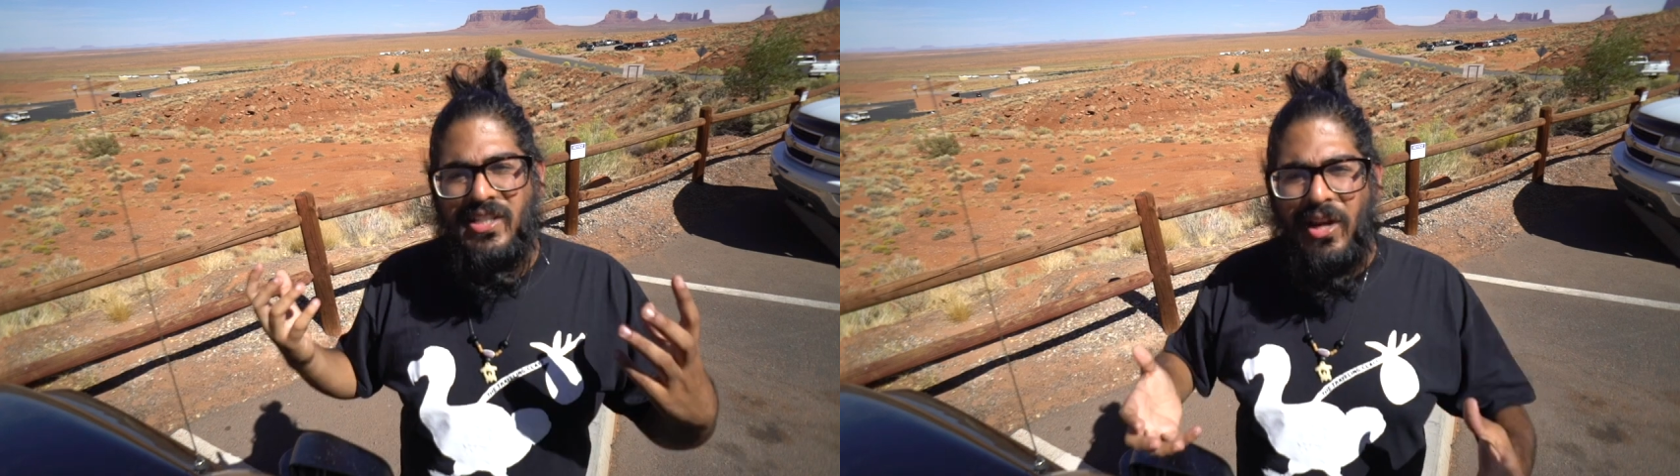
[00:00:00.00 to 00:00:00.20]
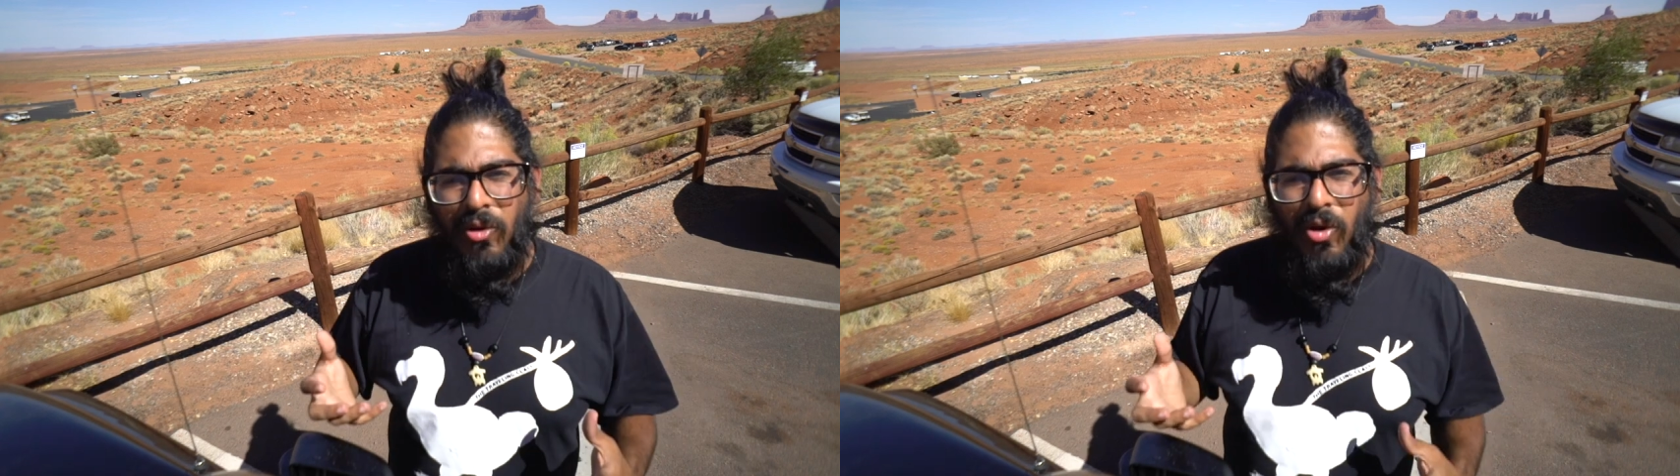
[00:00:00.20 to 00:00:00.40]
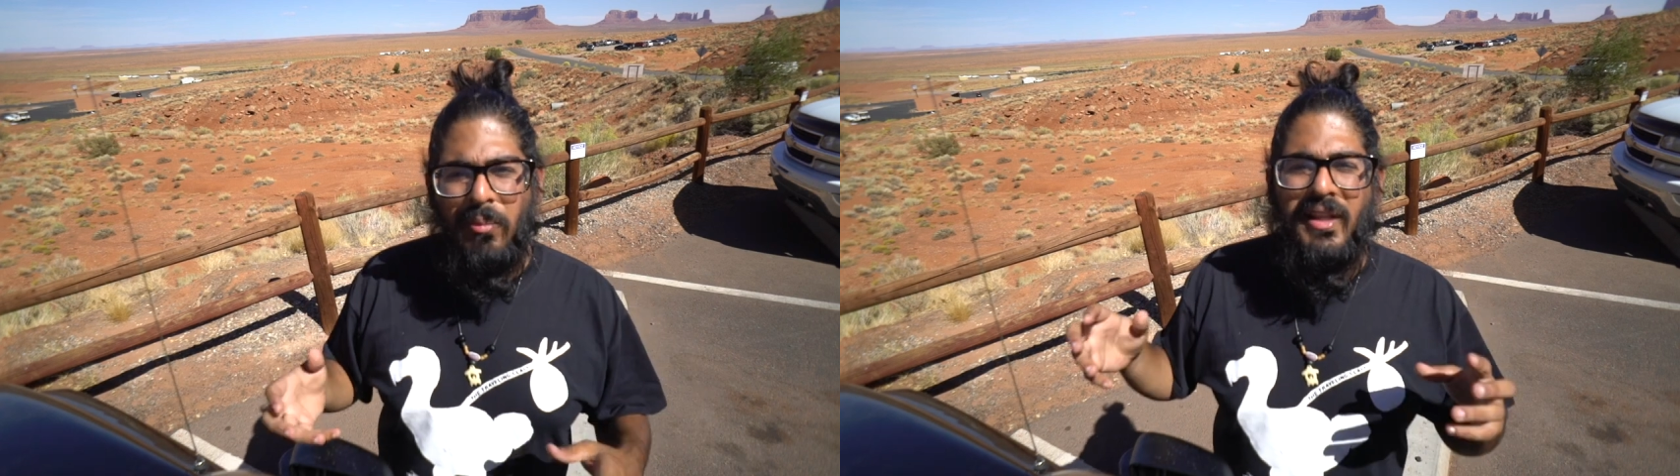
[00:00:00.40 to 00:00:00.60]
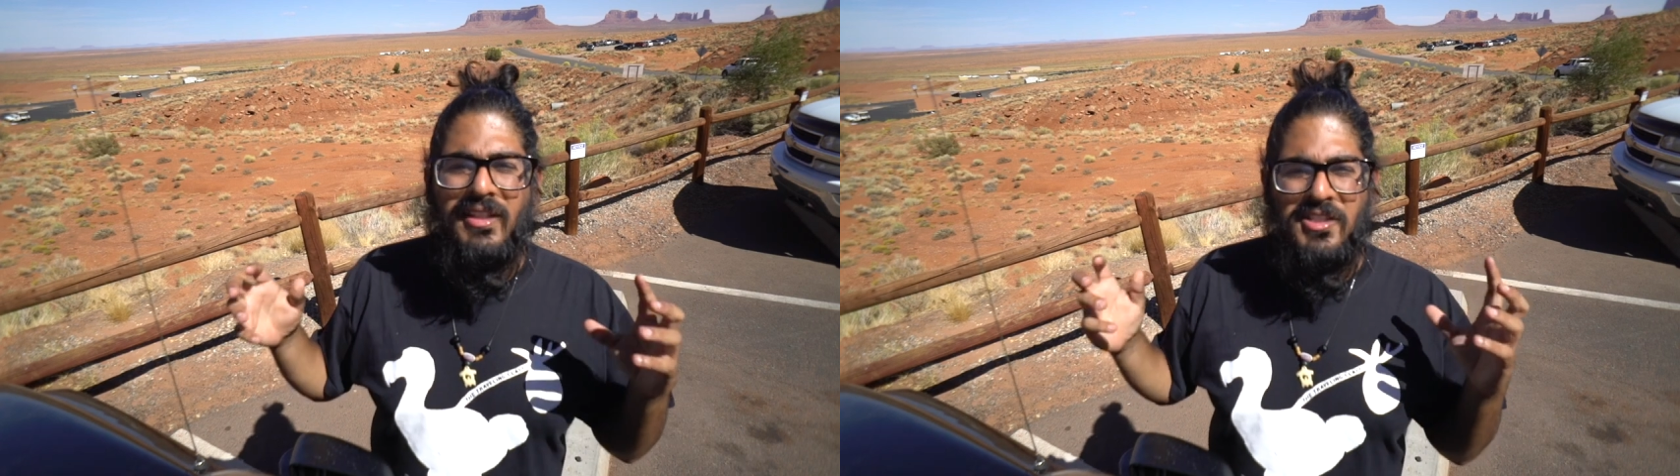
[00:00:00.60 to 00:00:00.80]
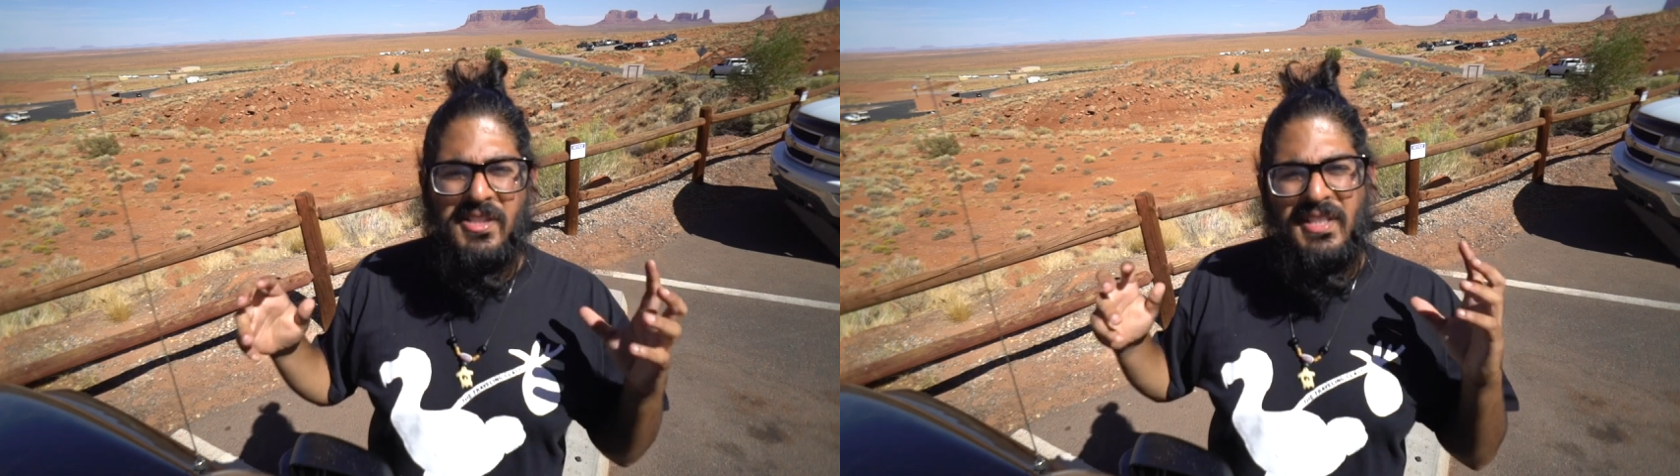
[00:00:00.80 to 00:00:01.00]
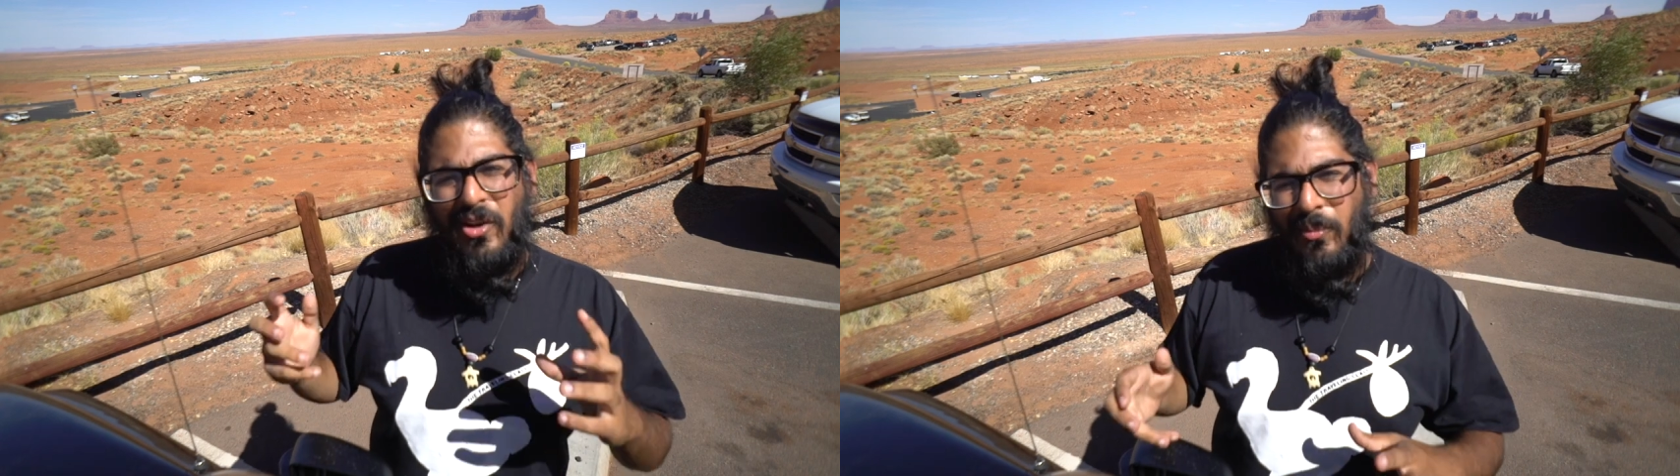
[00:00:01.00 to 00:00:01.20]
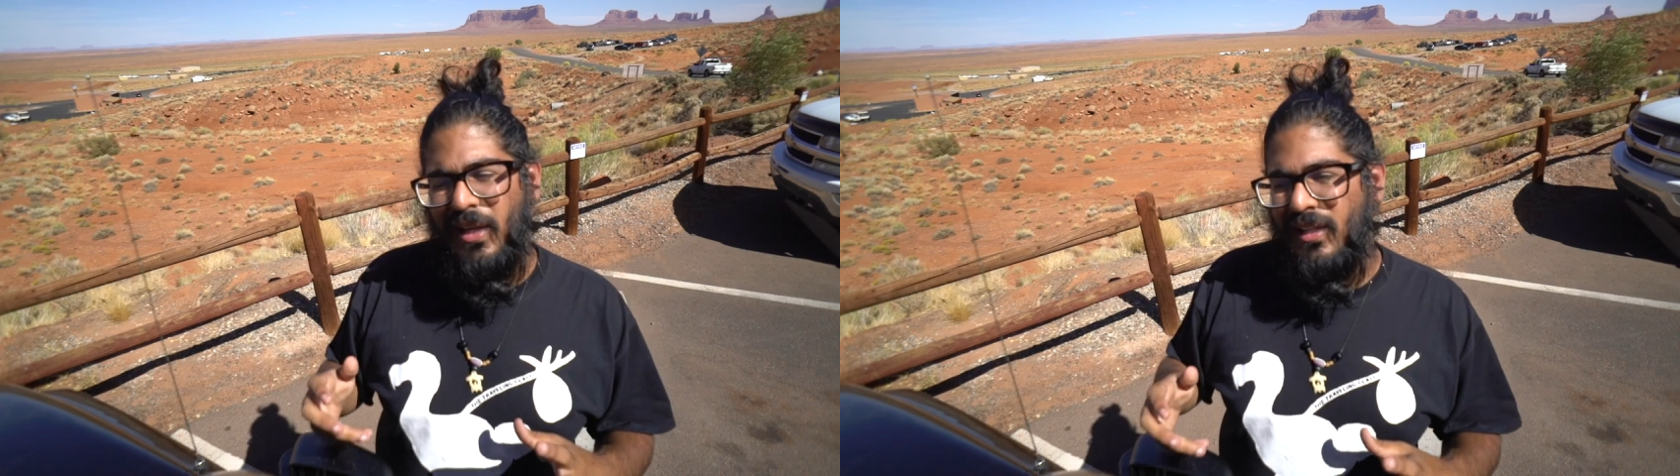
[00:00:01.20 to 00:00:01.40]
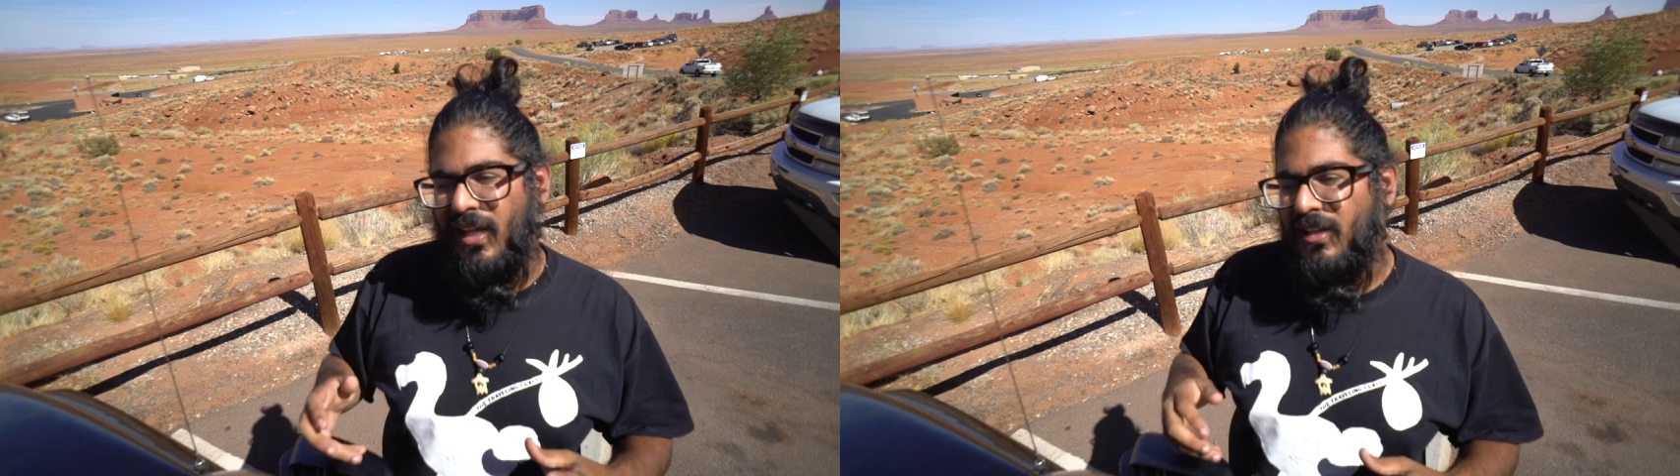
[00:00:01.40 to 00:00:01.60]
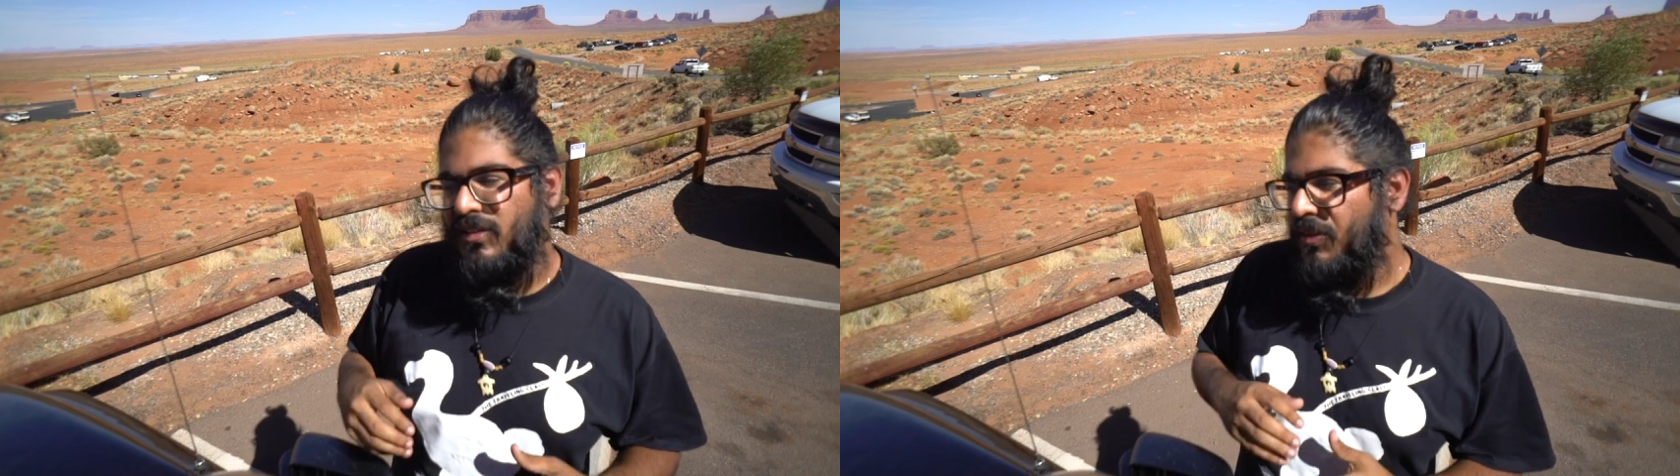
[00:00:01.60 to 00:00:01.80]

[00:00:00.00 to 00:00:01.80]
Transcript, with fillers: their homeland, this is their mainland.